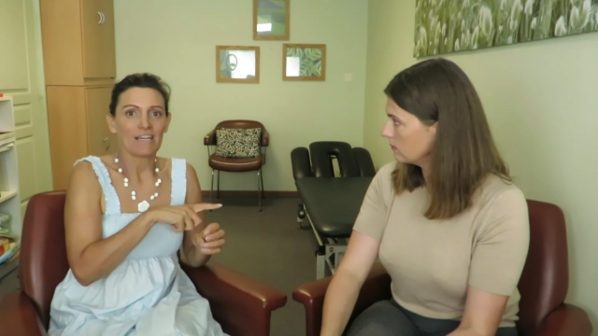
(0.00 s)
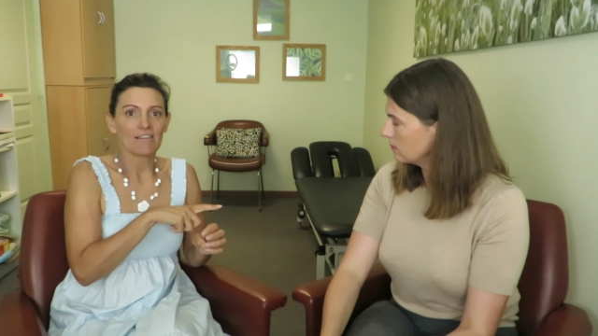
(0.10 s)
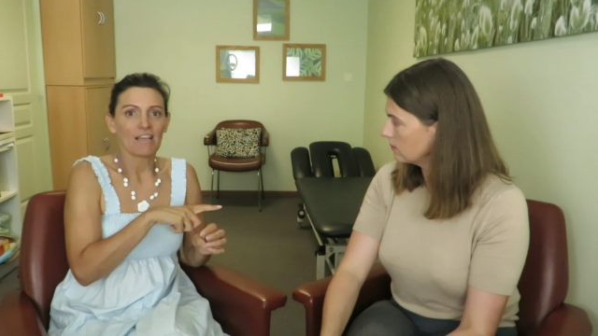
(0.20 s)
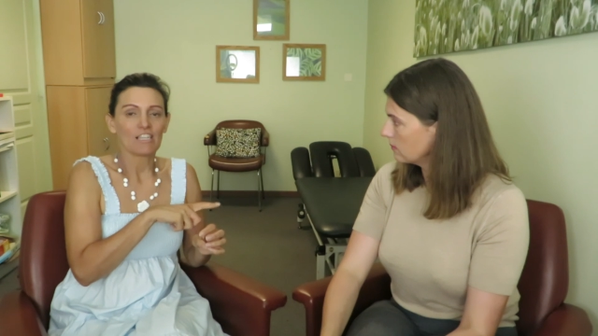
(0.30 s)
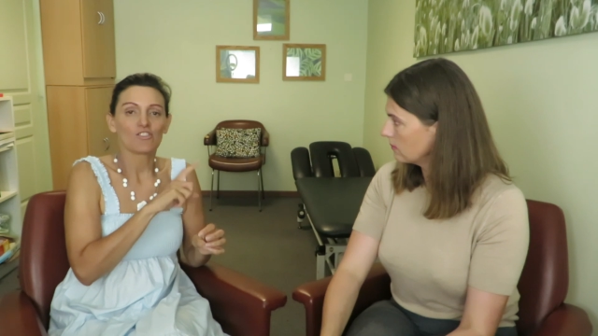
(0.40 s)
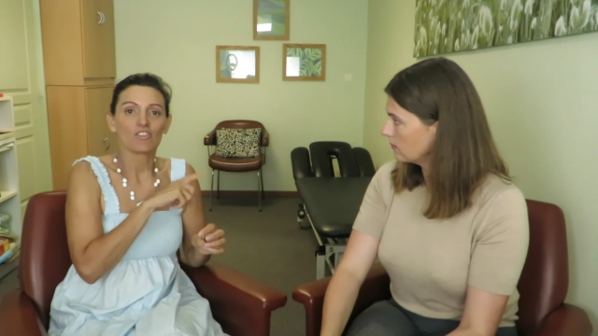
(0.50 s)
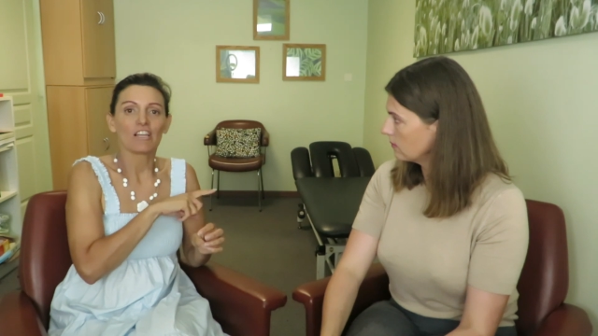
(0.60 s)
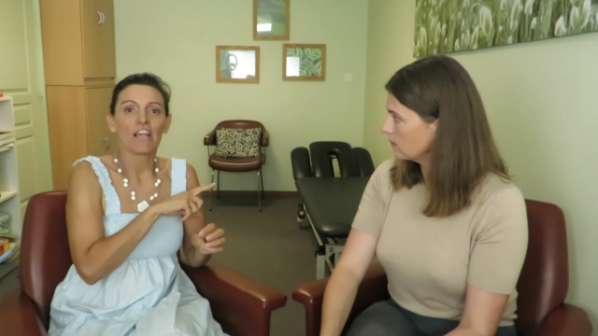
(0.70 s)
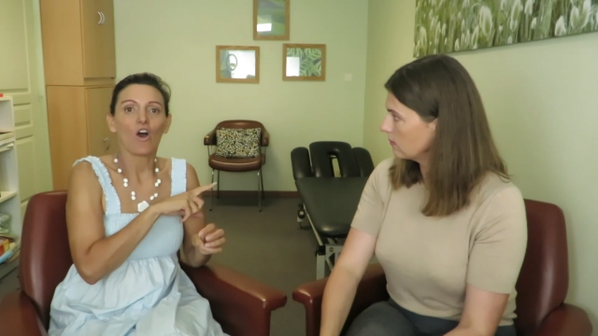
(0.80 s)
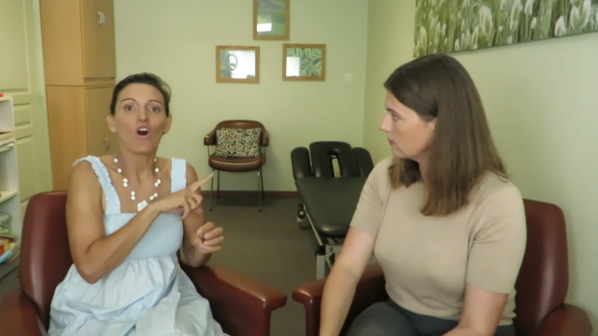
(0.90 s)
Speaker 1: out uh,
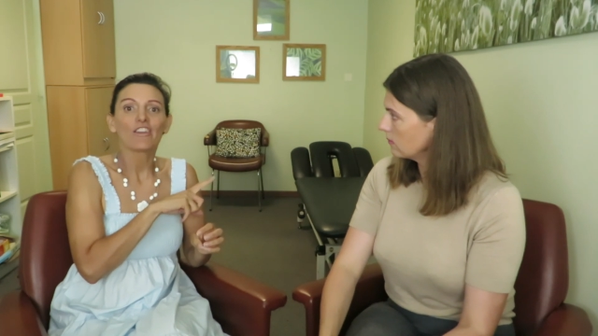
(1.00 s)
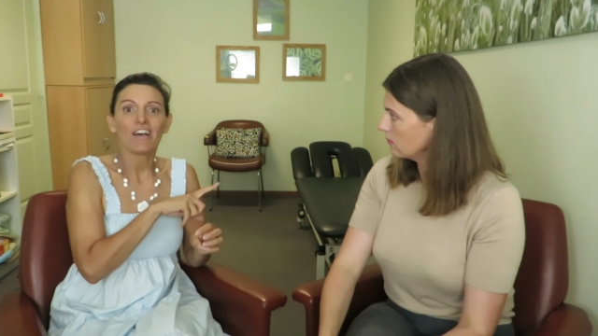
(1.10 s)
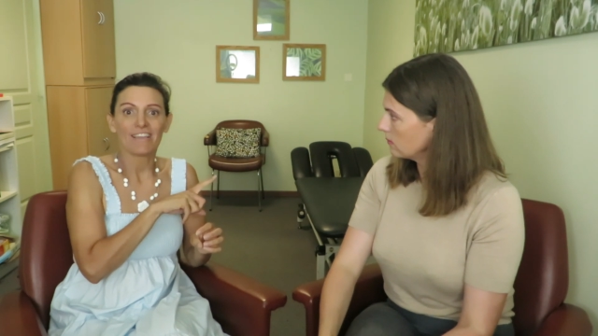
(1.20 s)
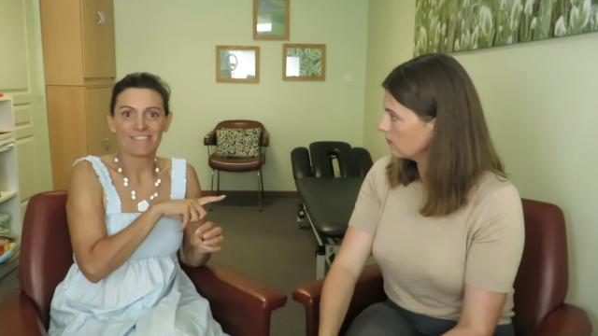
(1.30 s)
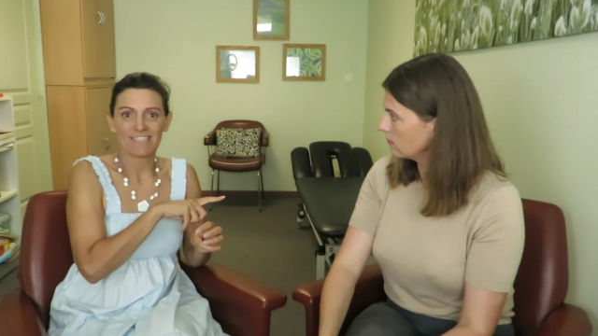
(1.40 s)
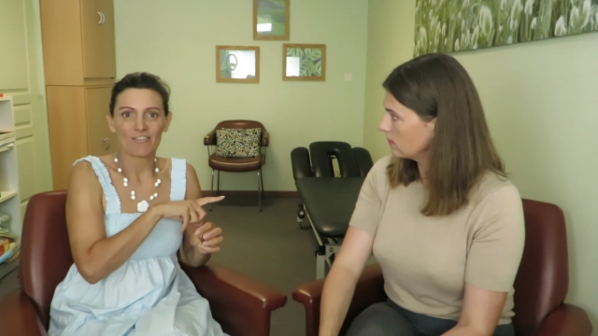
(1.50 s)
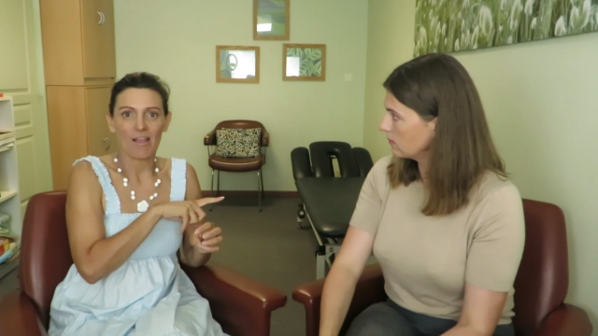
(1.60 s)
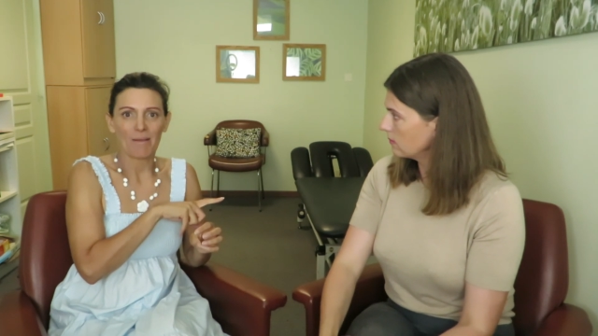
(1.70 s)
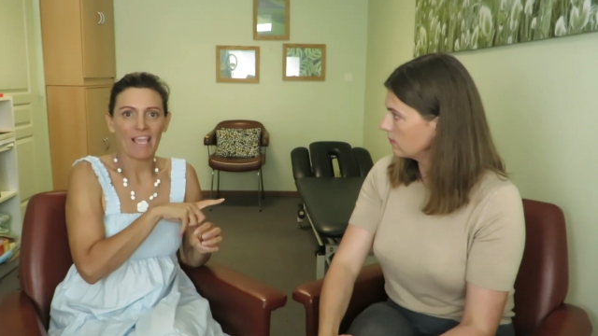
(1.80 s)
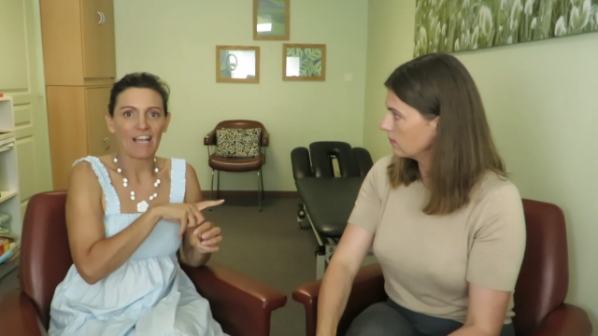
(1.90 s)
Julia on her
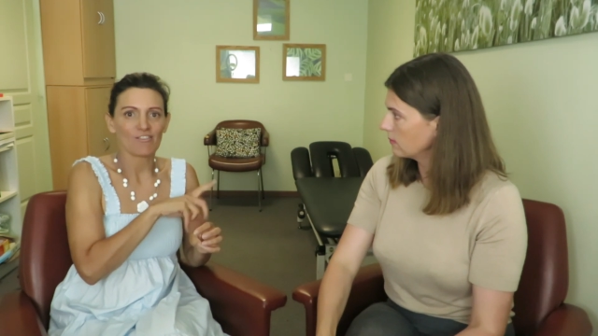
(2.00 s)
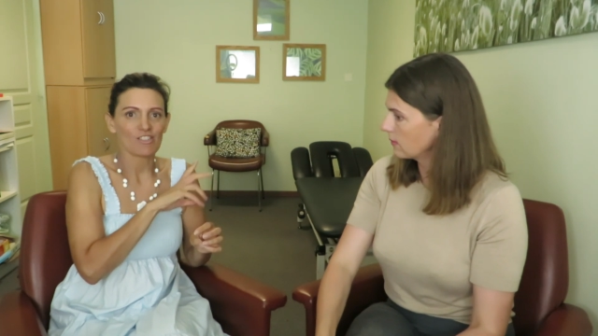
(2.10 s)
Instagram account.